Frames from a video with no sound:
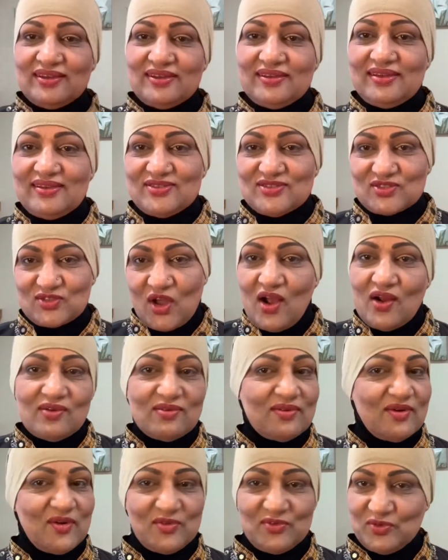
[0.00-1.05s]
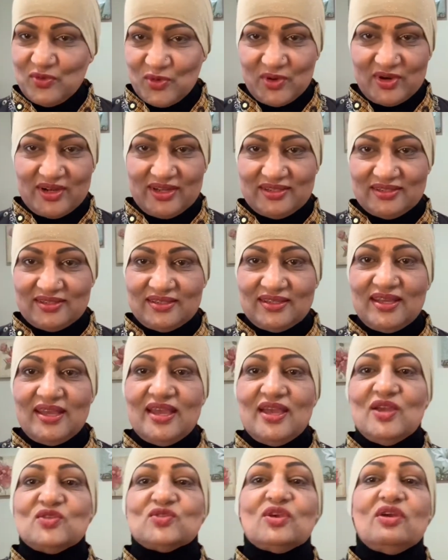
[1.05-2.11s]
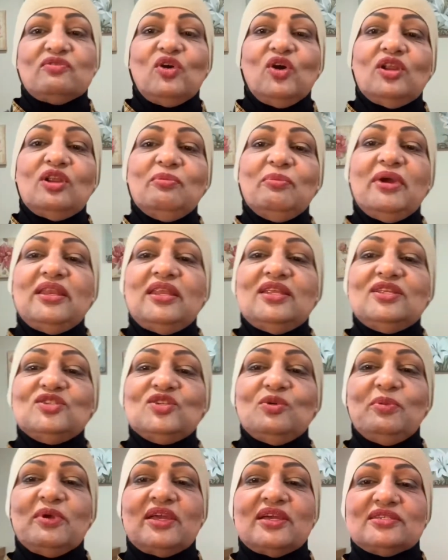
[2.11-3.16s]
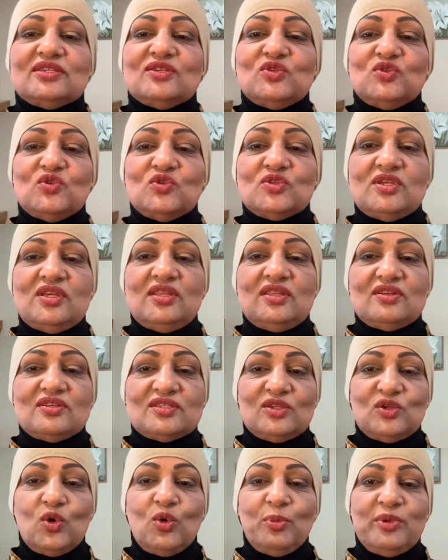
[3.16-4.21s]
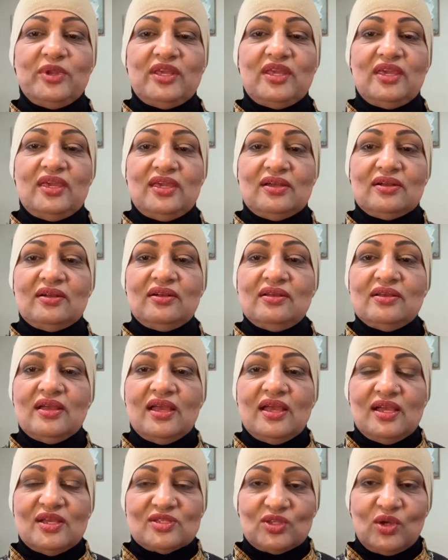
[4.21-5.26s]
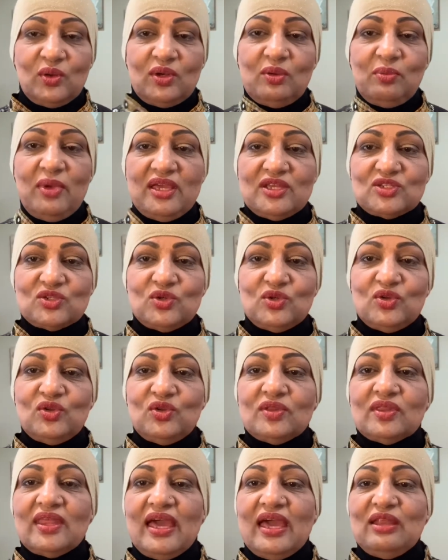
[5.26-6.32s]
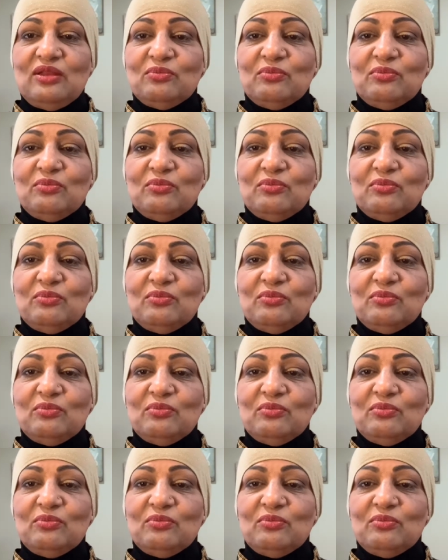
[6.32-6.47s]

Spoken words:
scarf for it. So I've got on my Ninja because, as you see, there's an opening here. So I want to make sure that